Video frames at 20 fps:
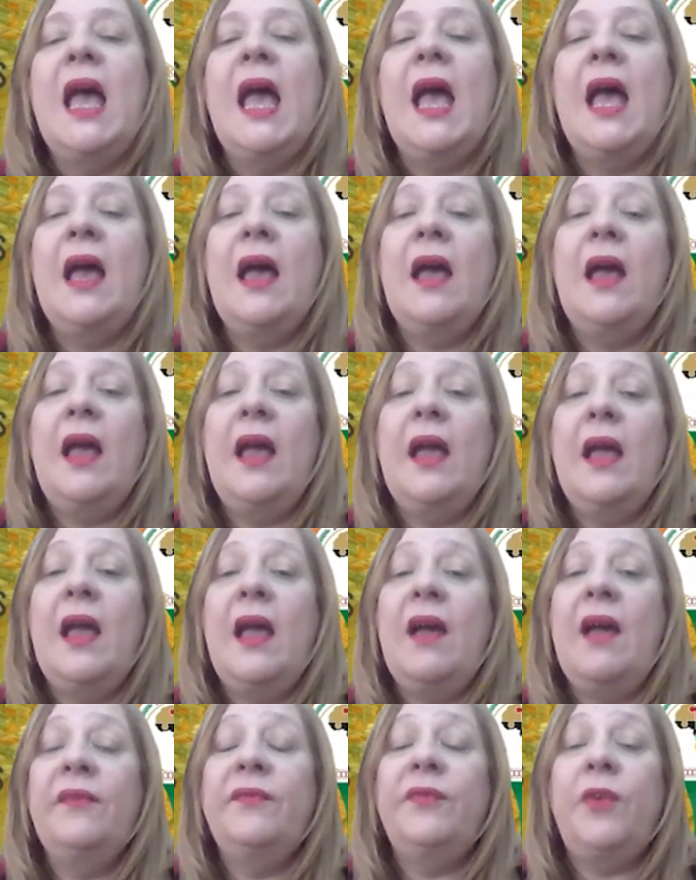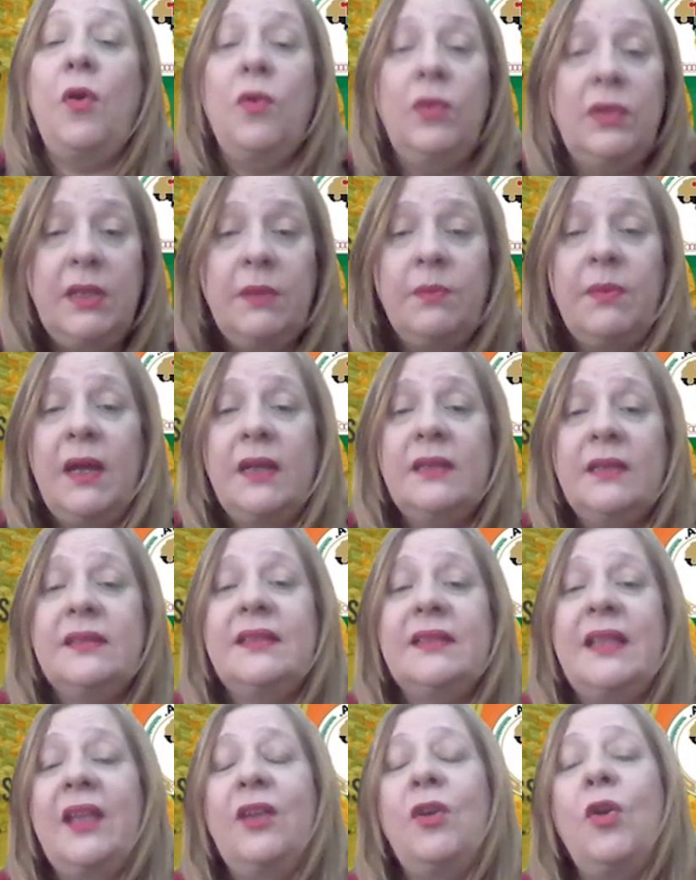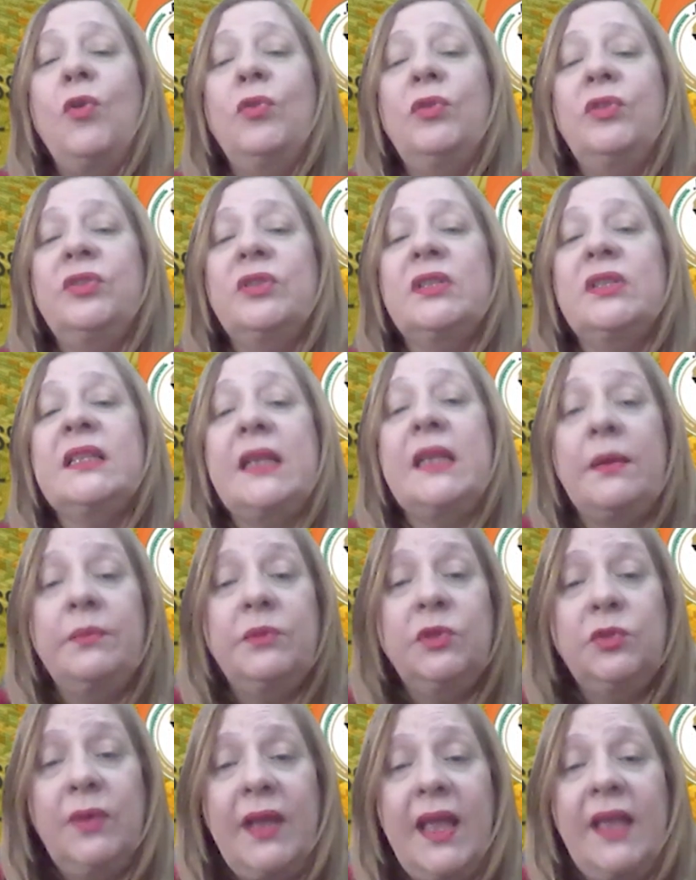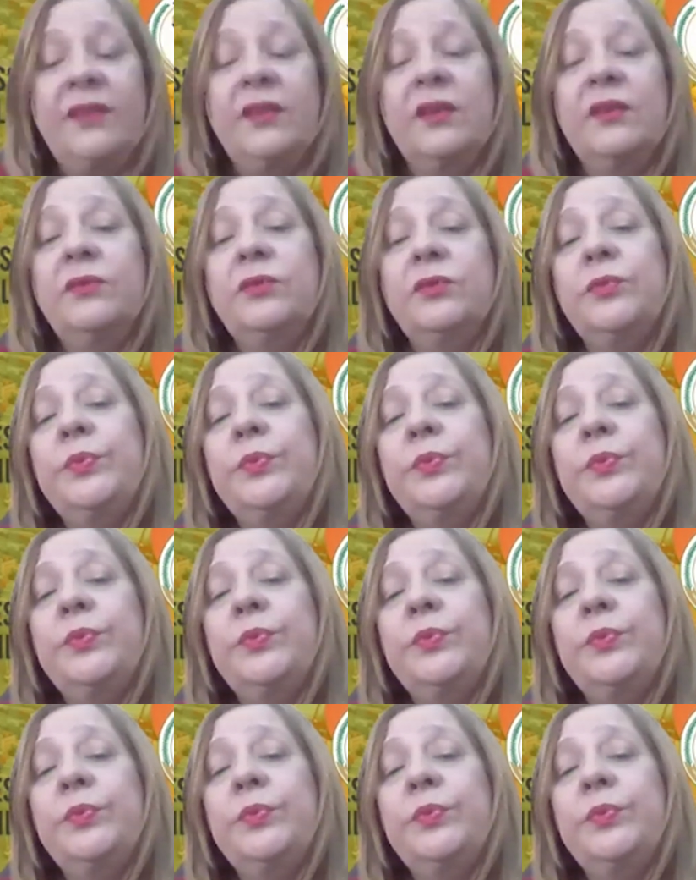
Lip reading: have all the stakeholders come together